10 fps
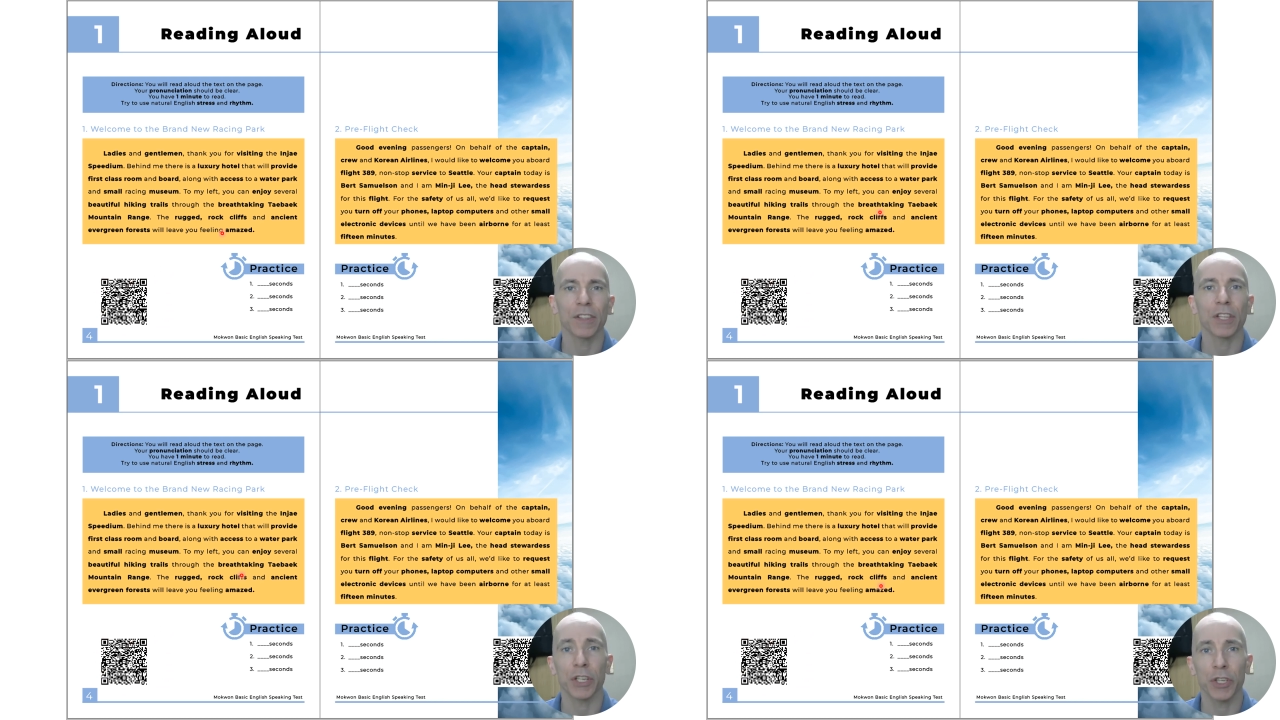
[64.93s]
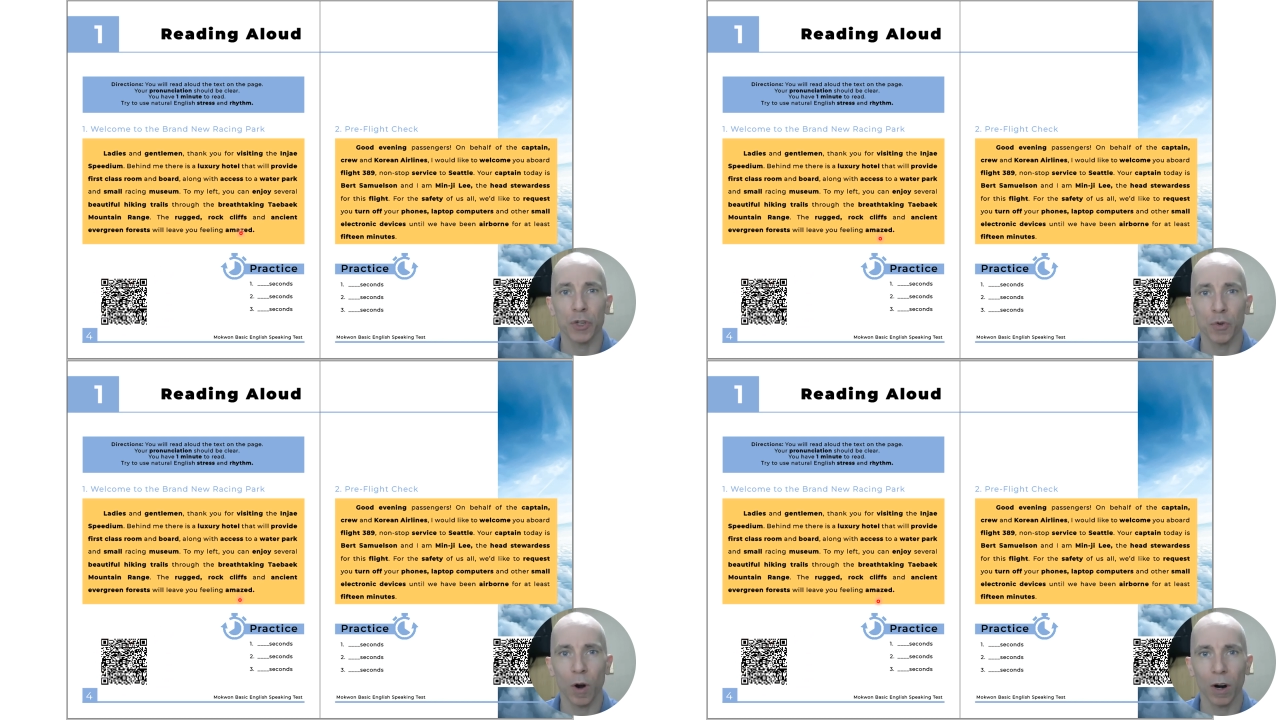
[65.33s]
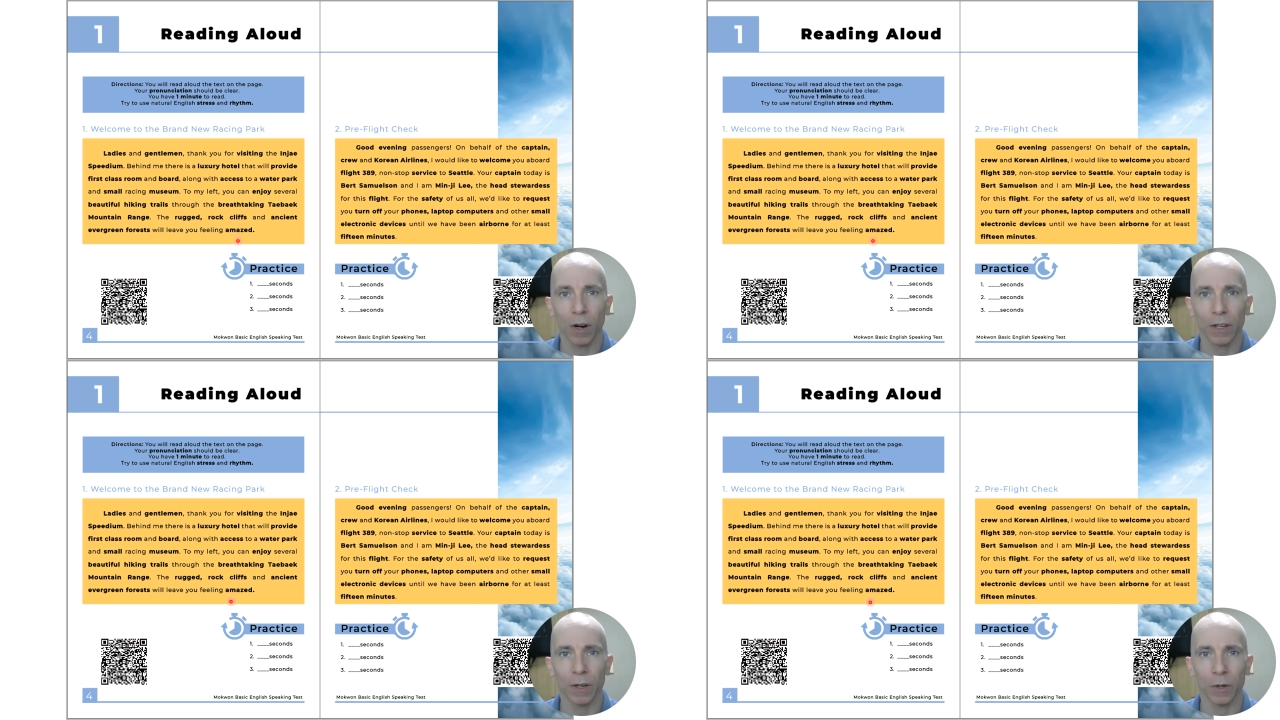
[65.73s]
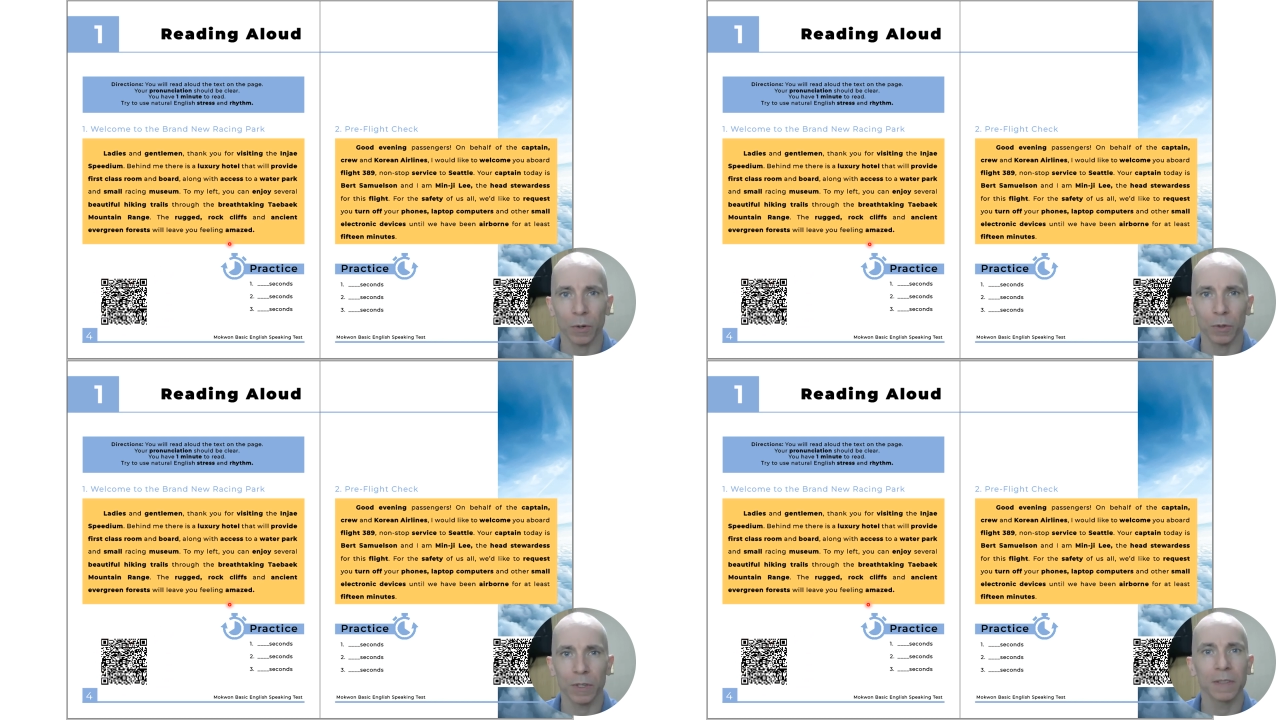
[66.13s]
the QR
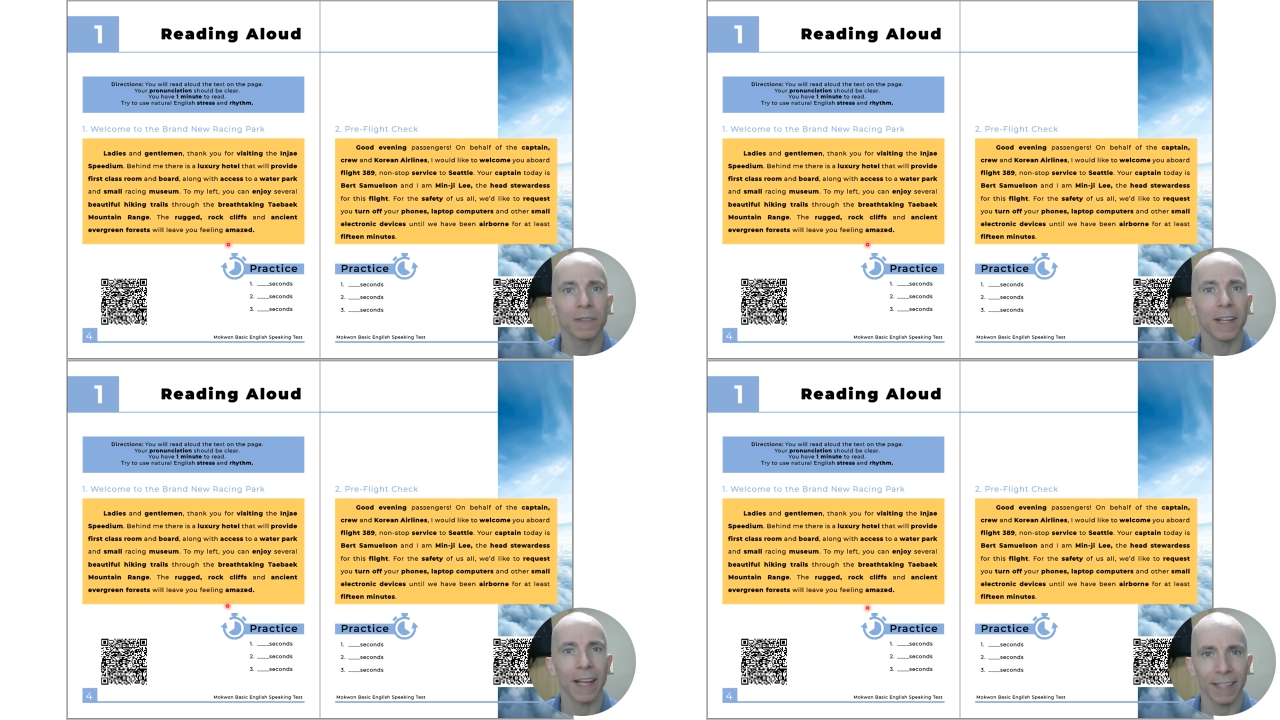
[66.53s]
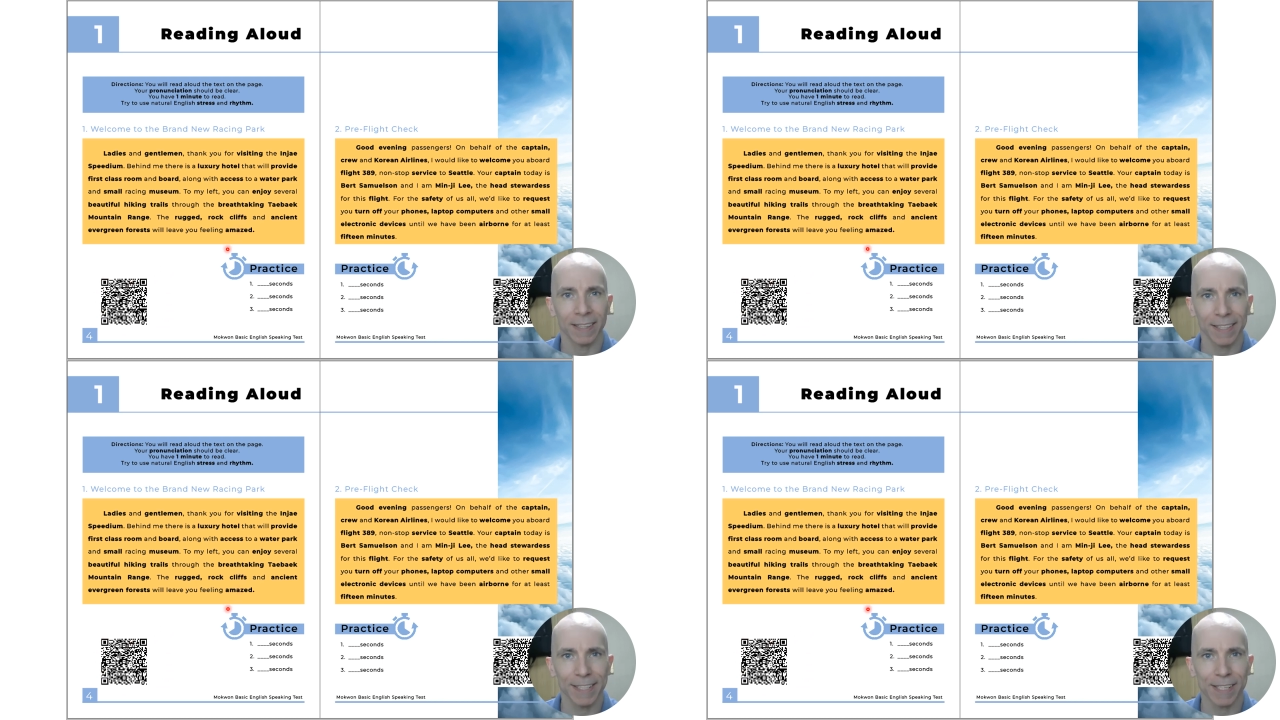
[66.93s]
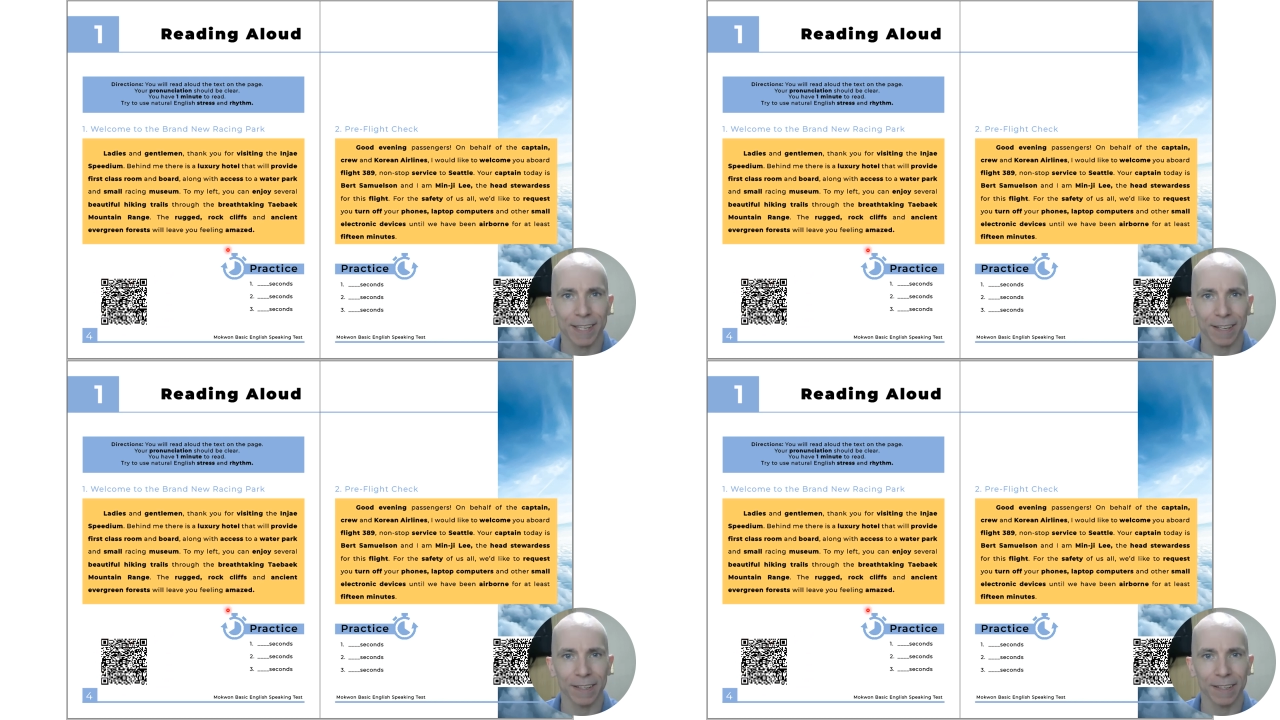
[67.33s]
code and listen.